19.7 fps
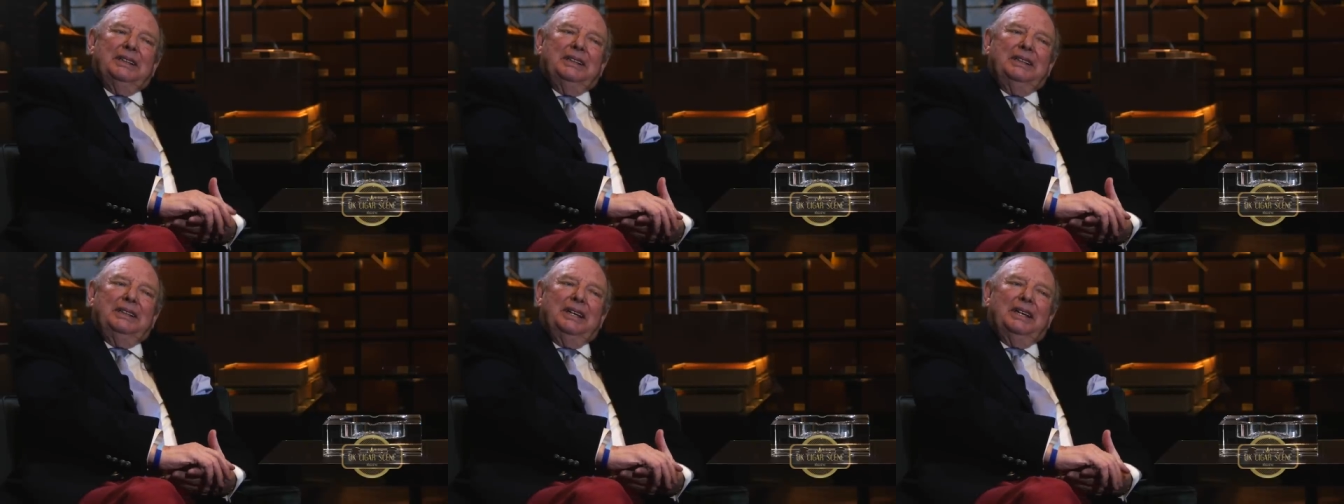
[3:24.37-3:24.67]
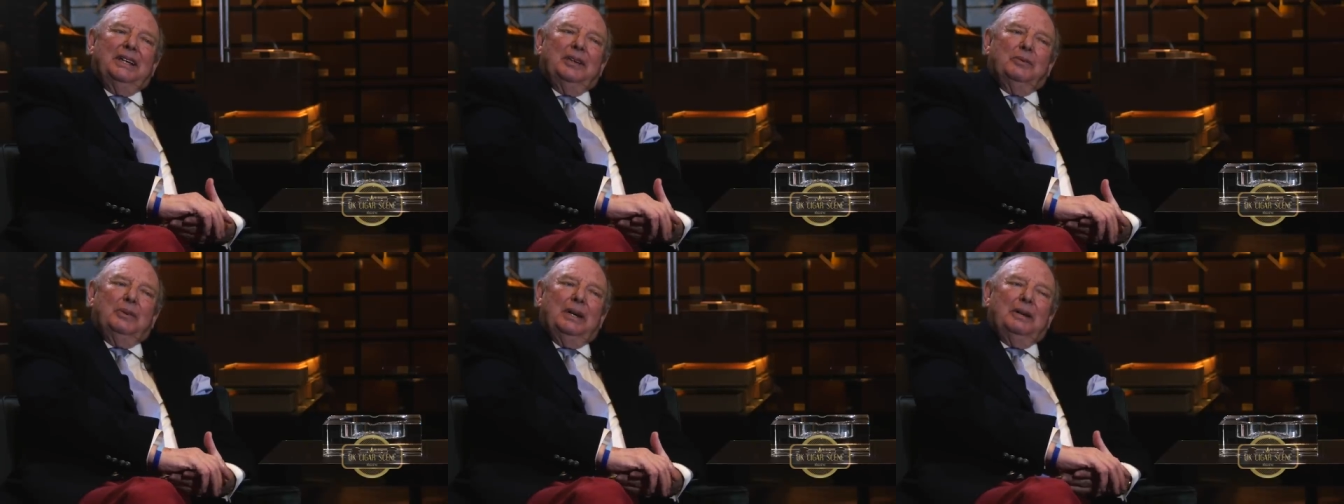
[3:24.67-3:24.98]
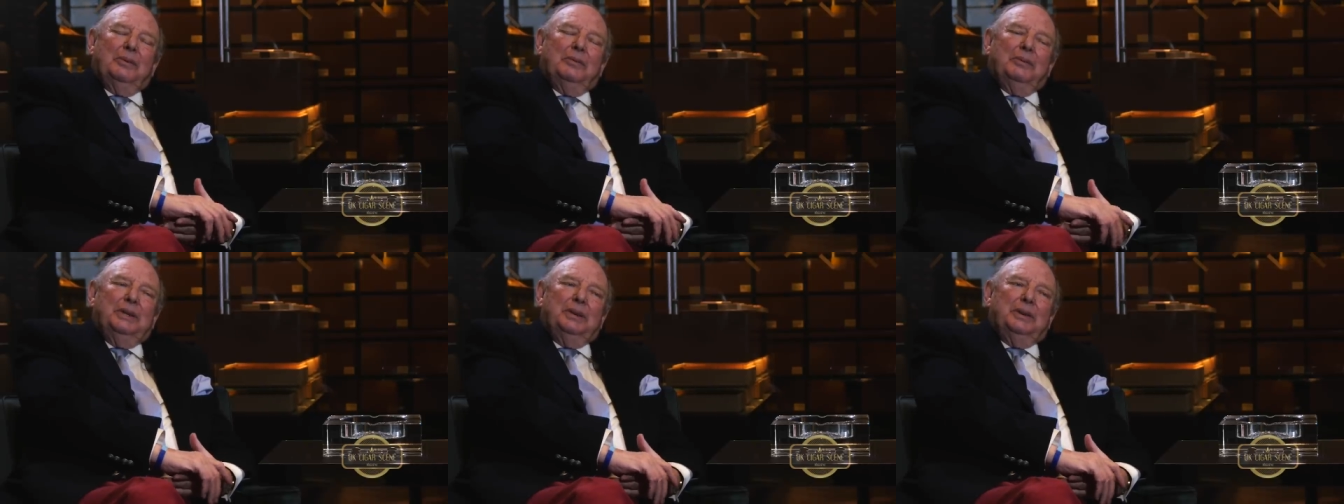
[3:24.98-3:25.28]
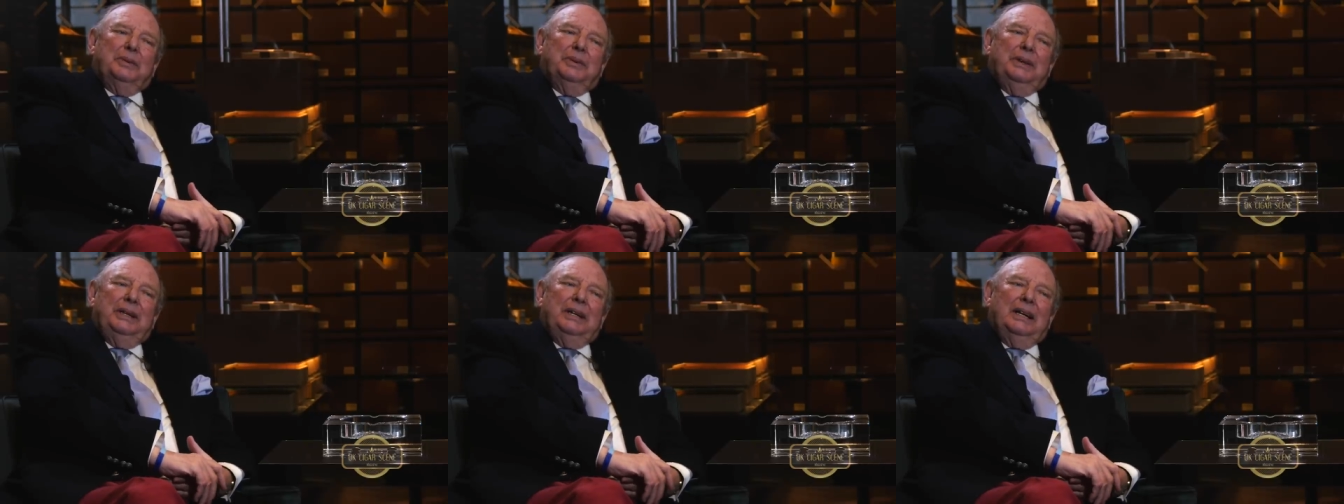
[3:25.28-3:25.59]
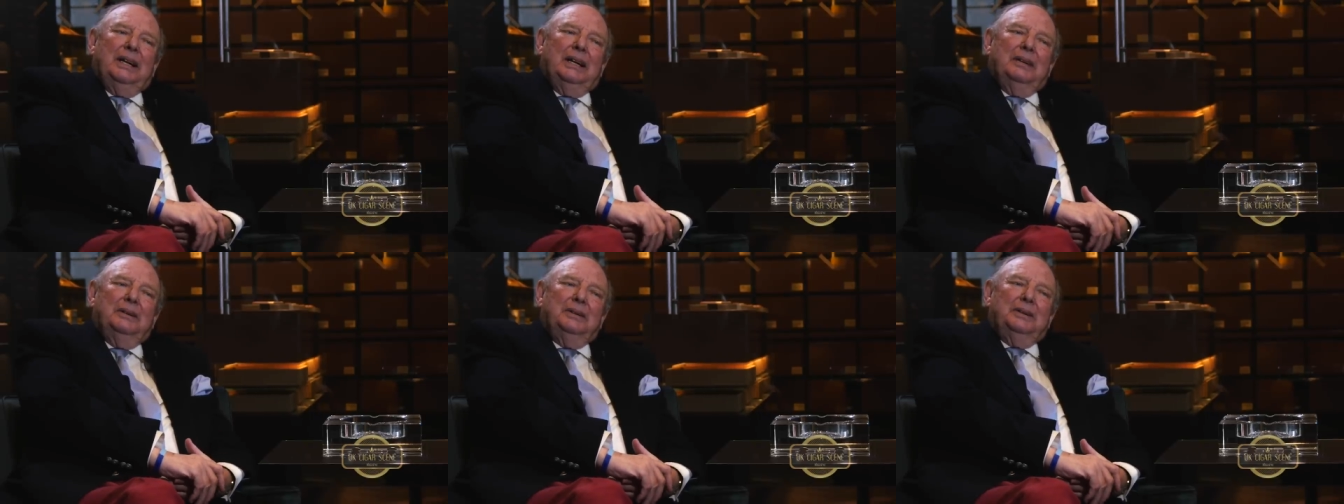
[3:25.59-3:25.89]
And the other one which we
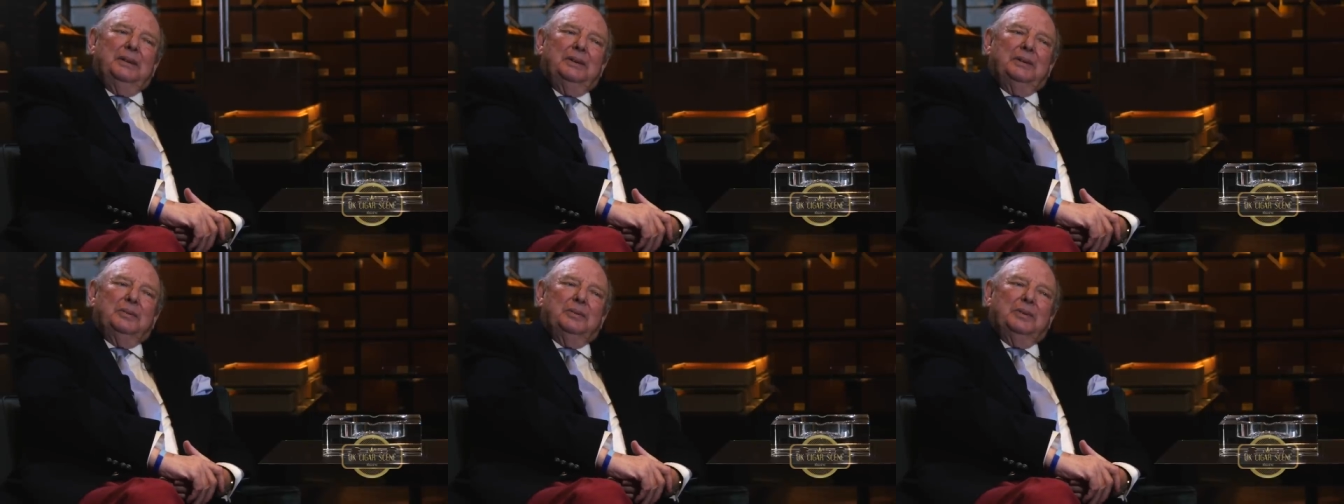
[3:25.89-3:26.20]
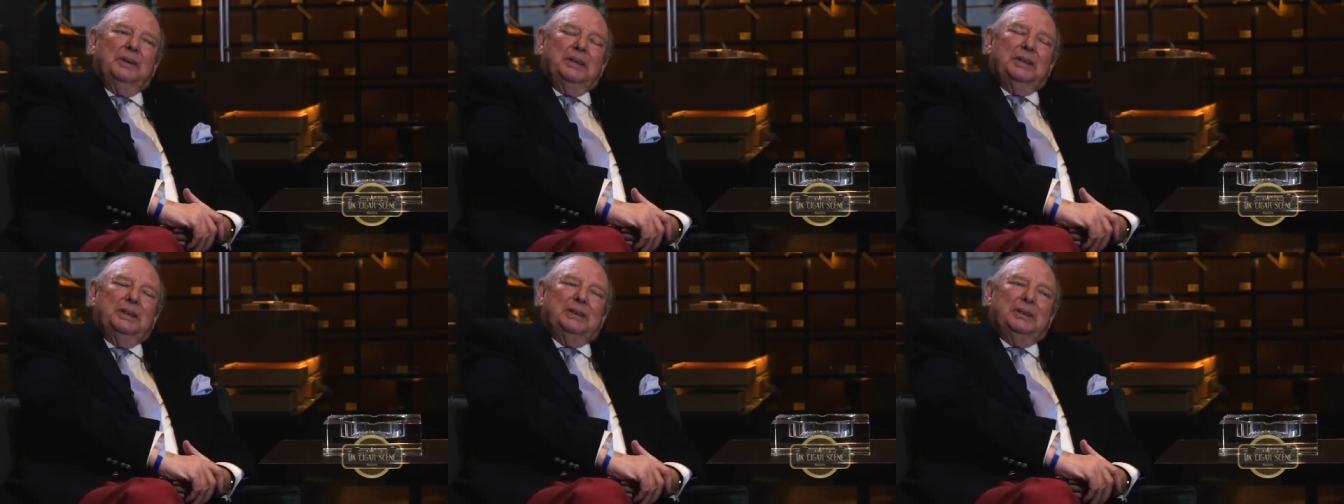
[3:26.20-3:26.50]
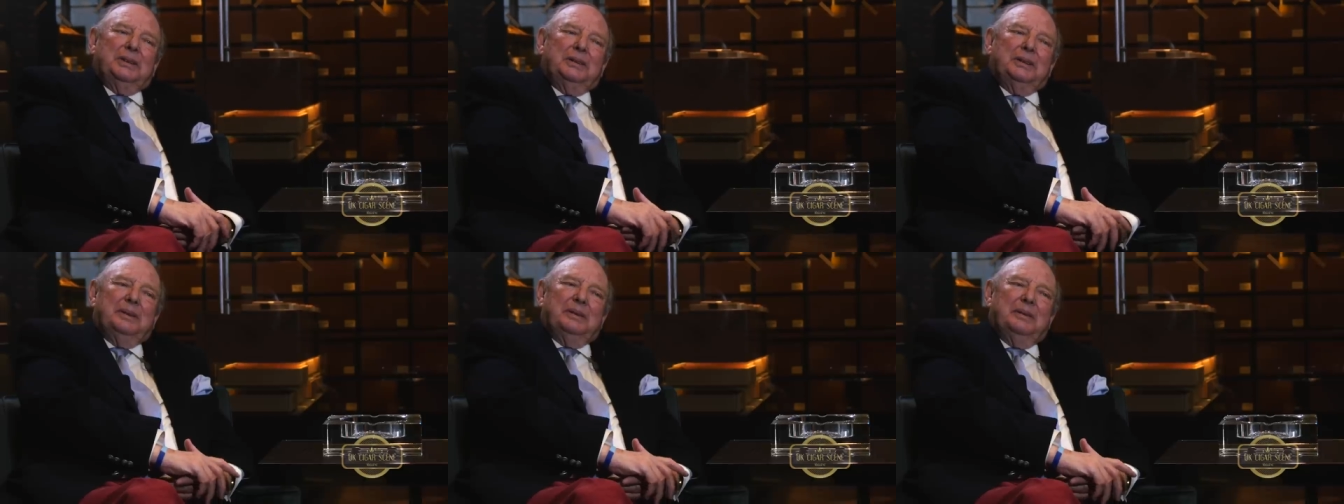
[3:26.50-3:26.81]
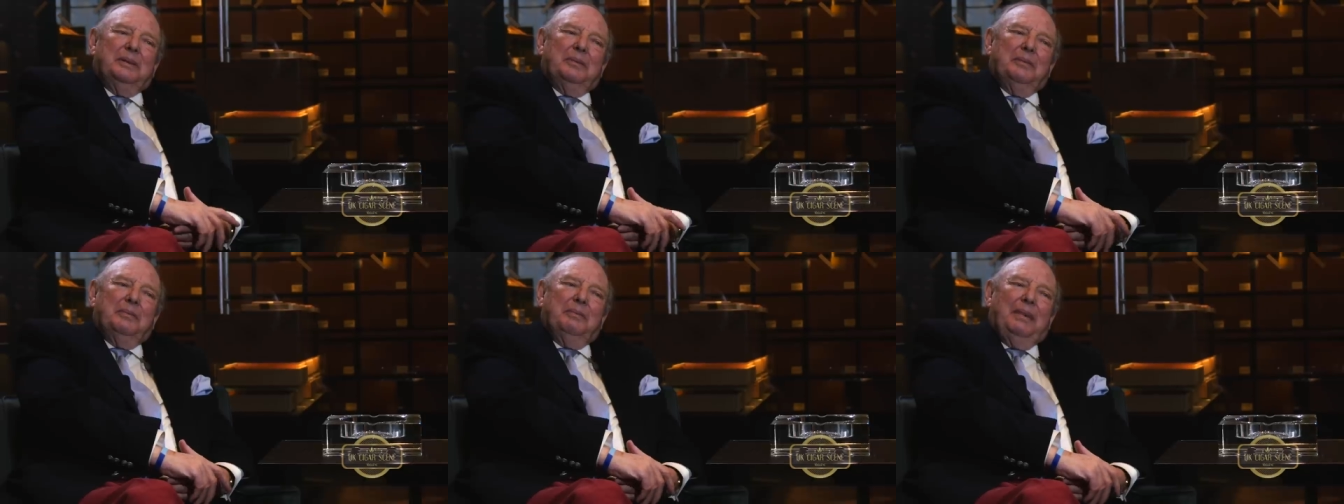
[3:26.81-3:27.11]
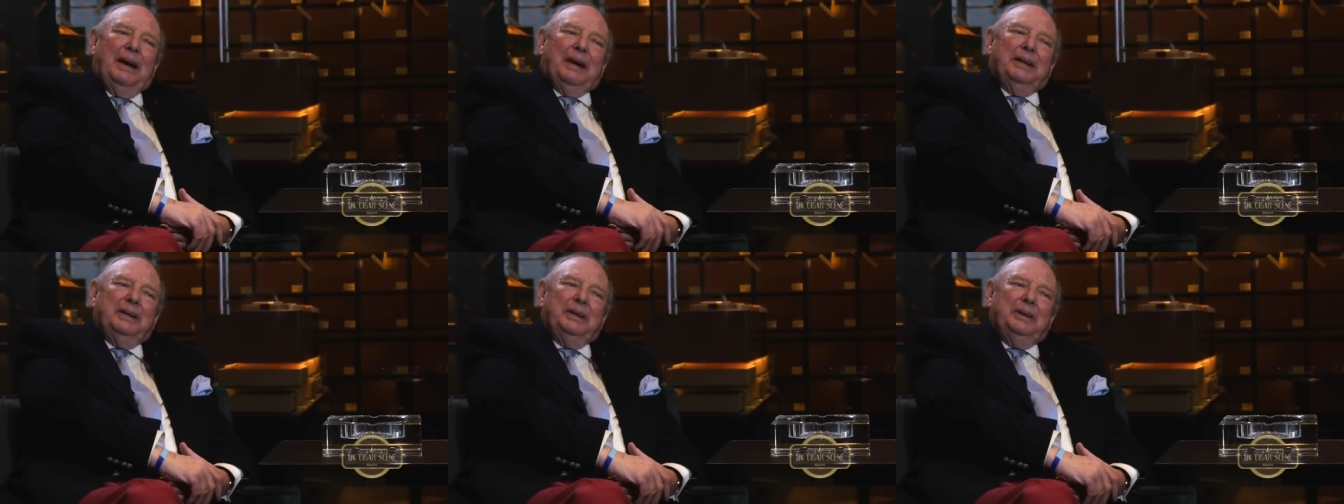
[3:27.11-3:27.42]
owned was
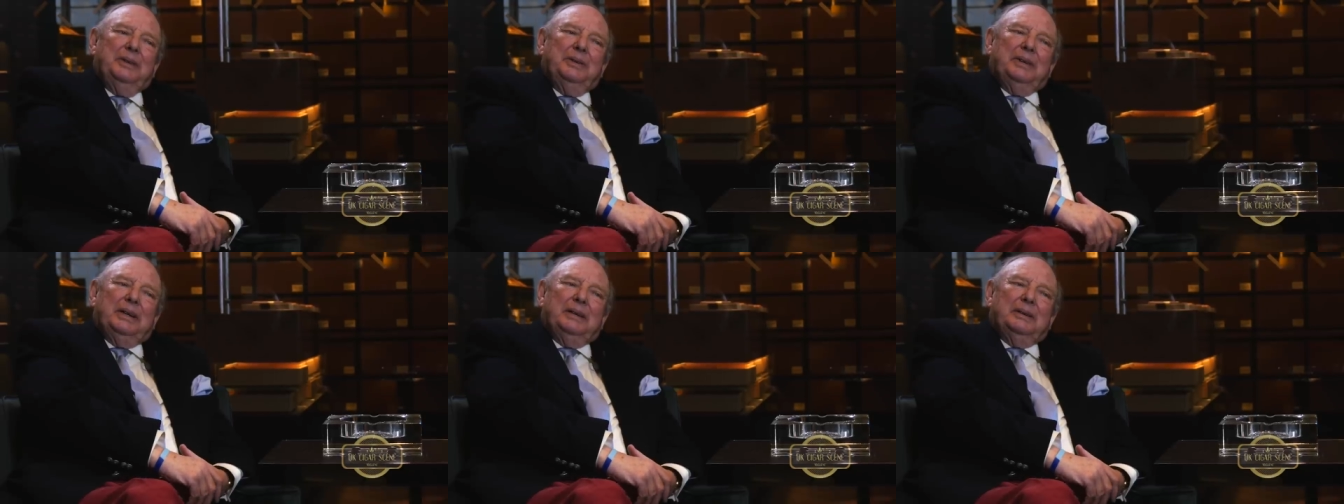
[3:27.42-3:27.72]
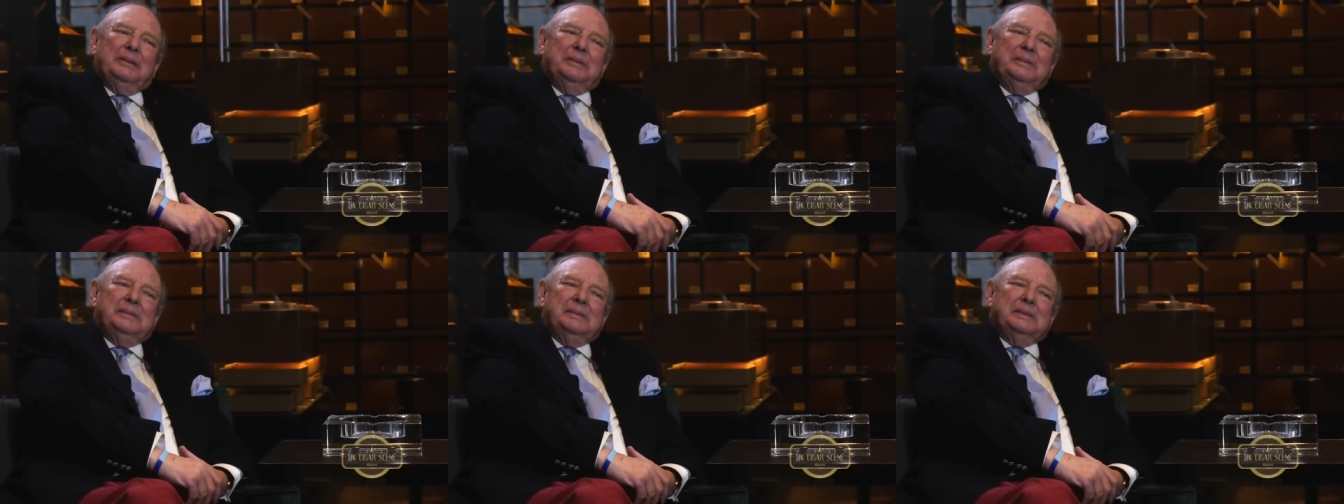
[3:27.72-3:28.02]
Macanudo,